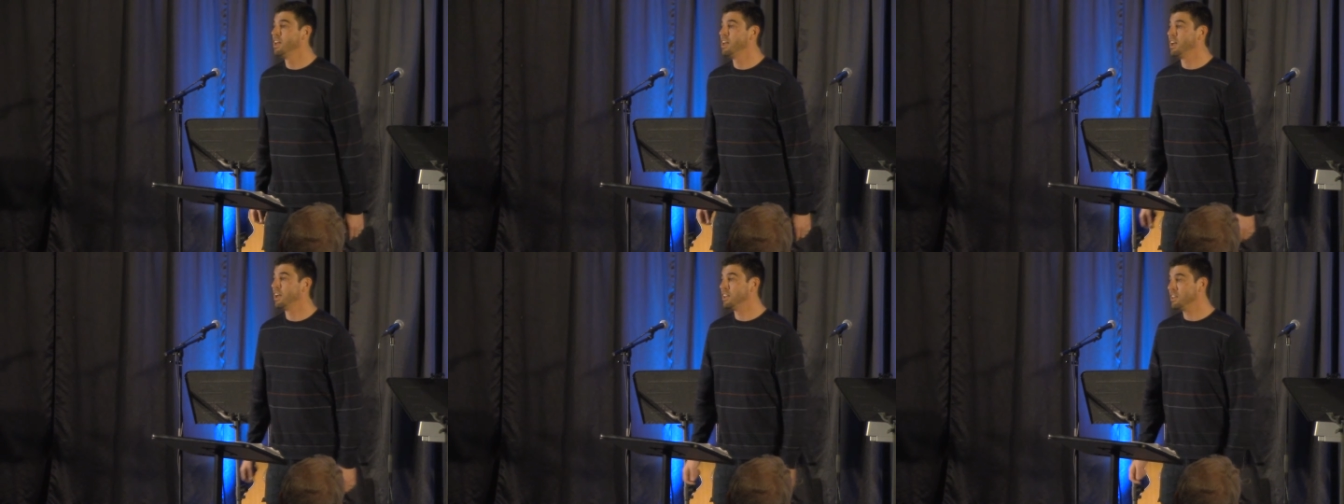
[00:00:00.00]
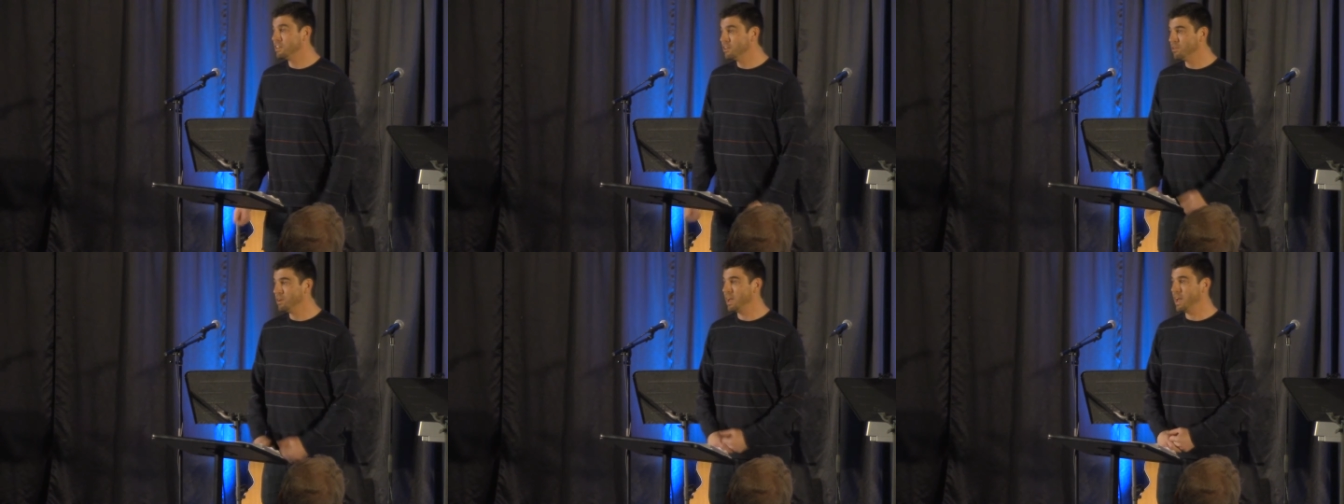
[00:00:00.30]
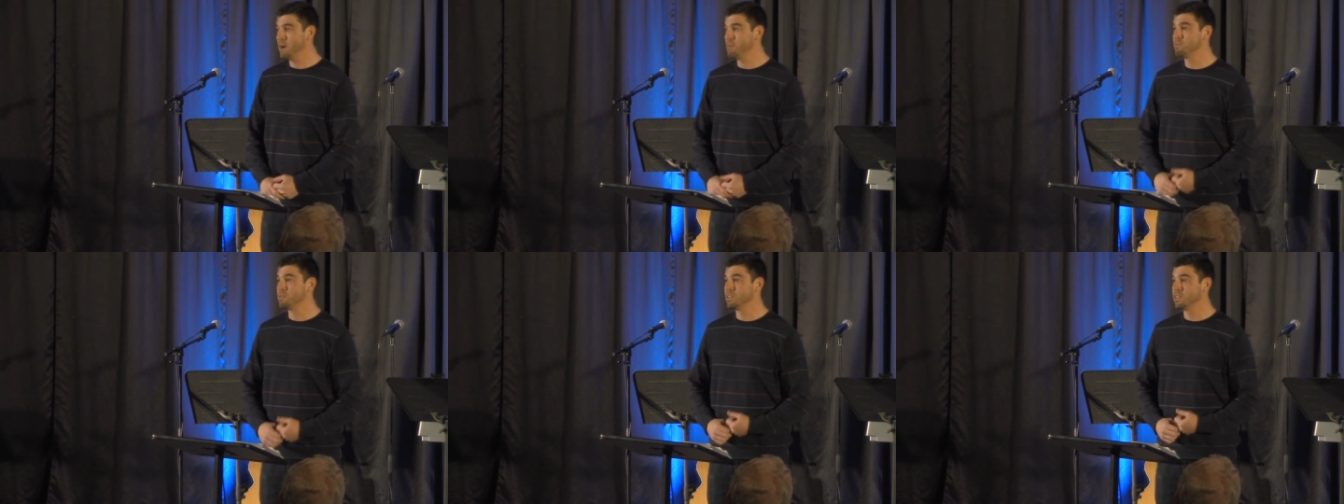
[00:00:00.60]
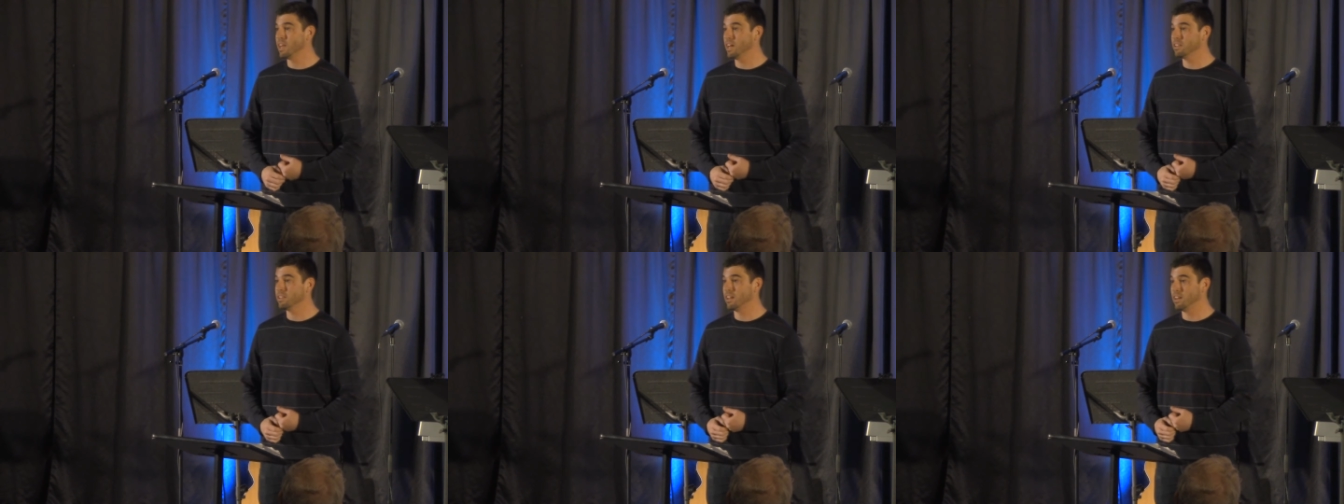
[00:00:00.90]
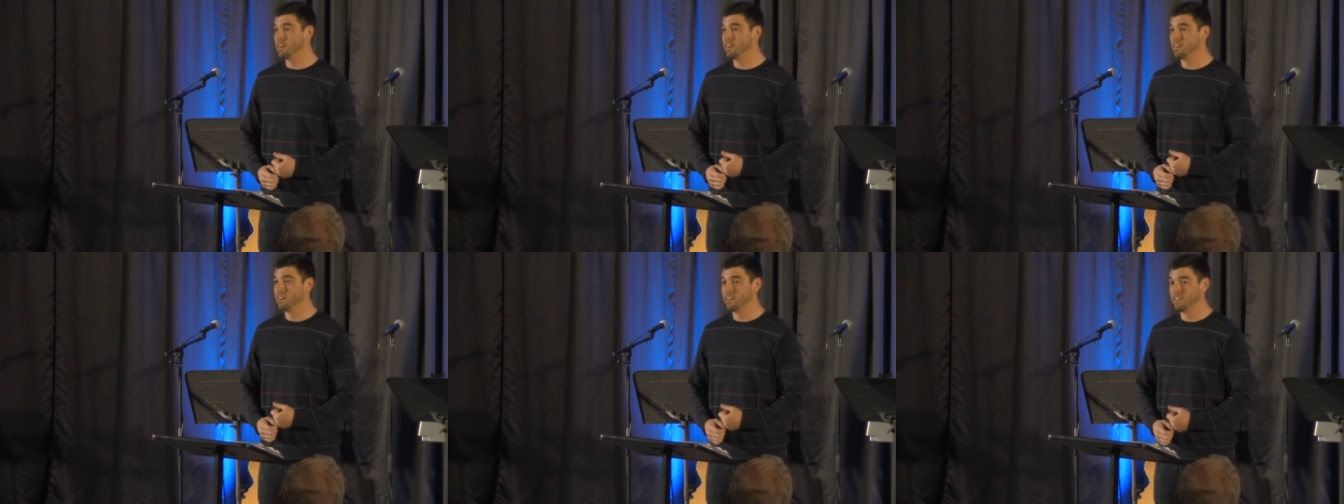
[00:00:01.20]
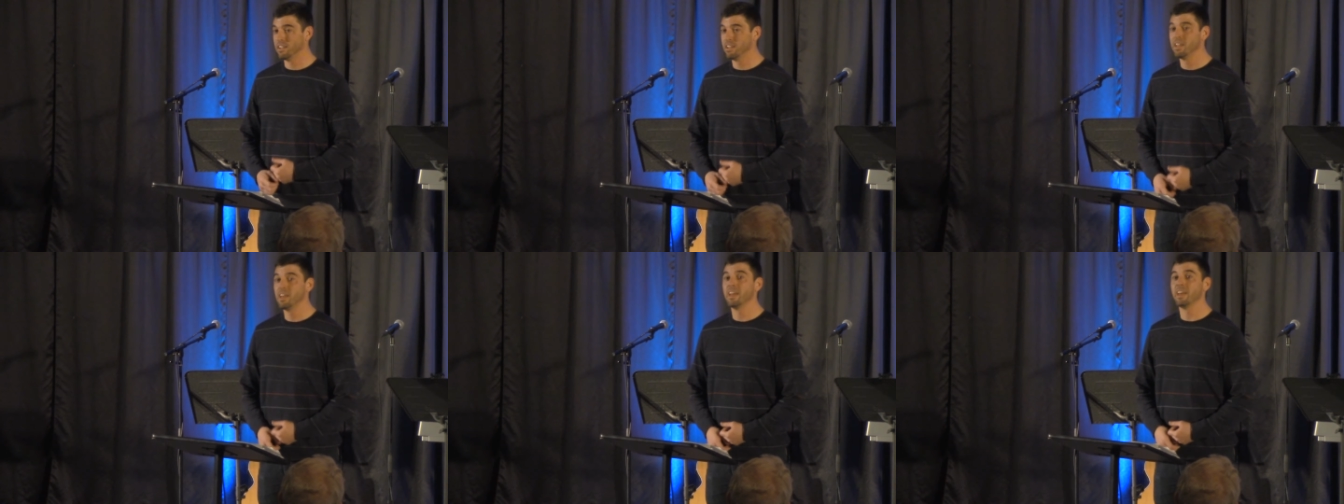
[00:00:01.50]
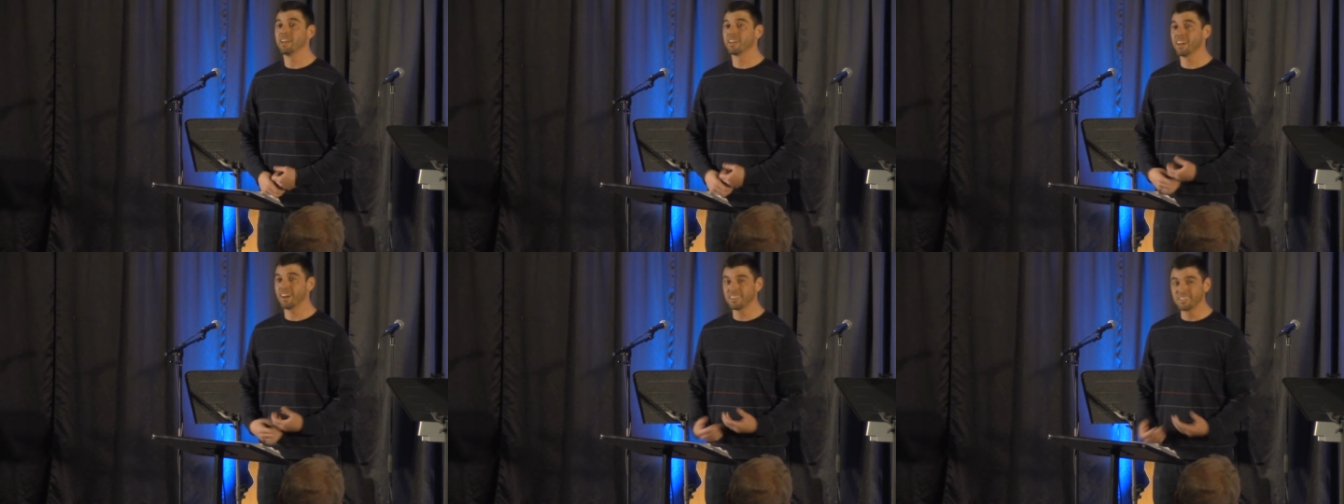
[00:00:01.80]
And you know what happened to that letter?
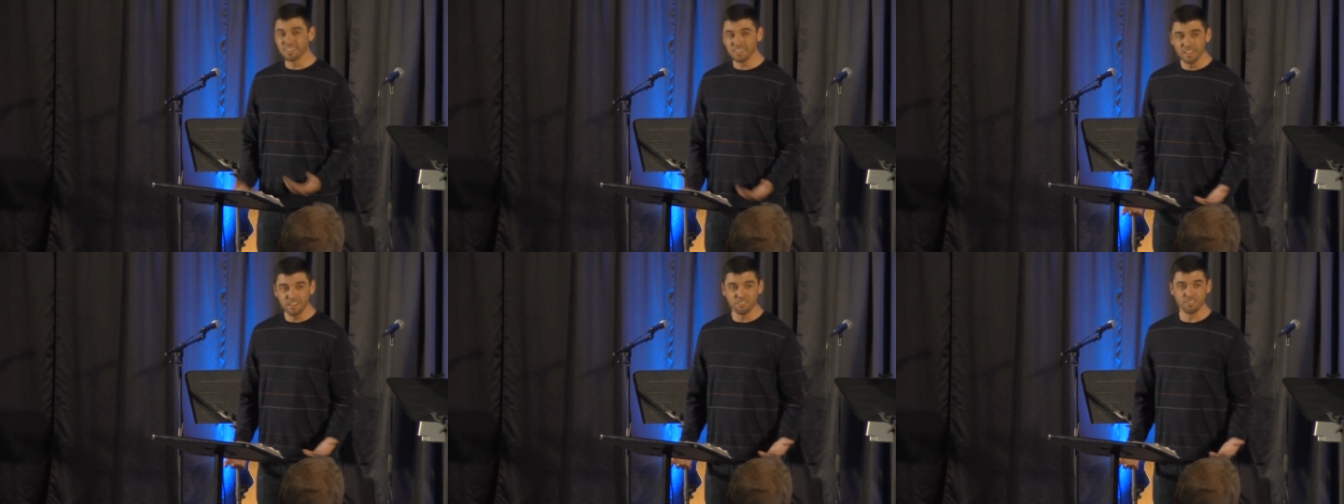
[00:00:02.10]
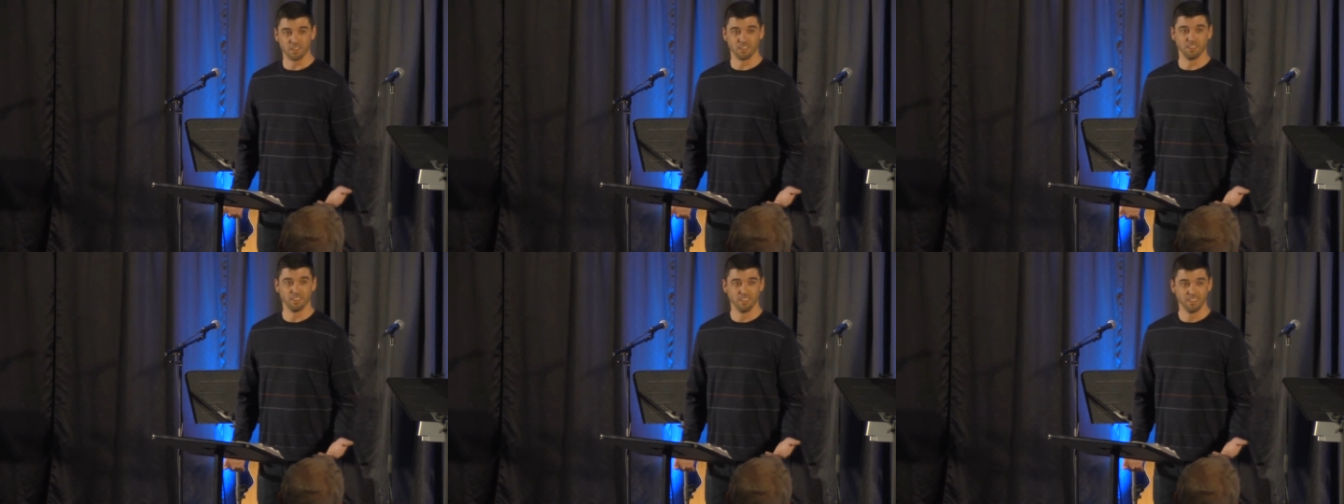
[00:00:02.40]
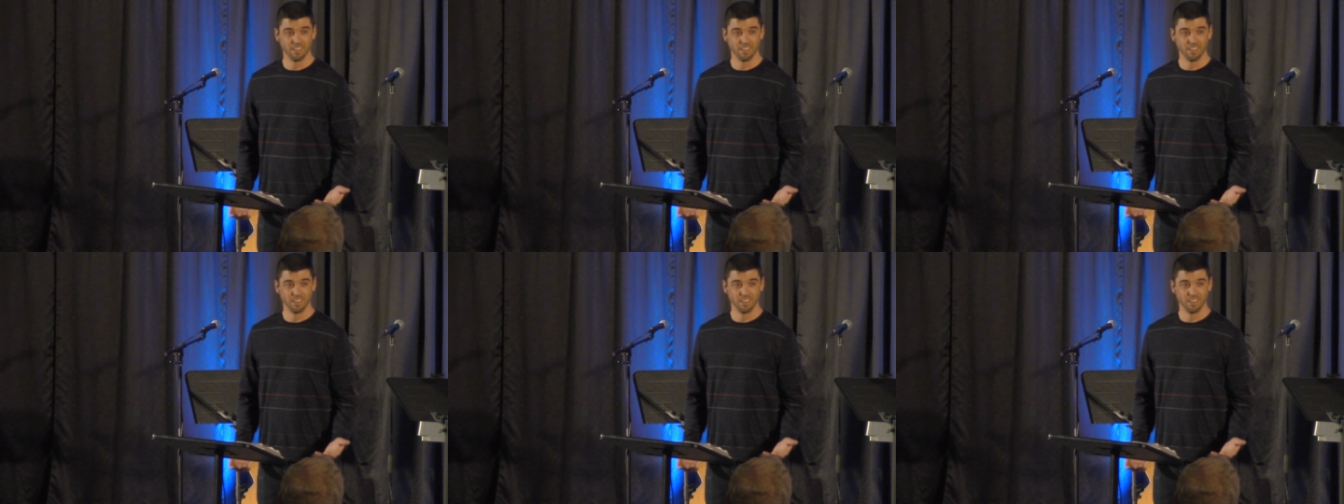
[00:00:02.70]
It got delivered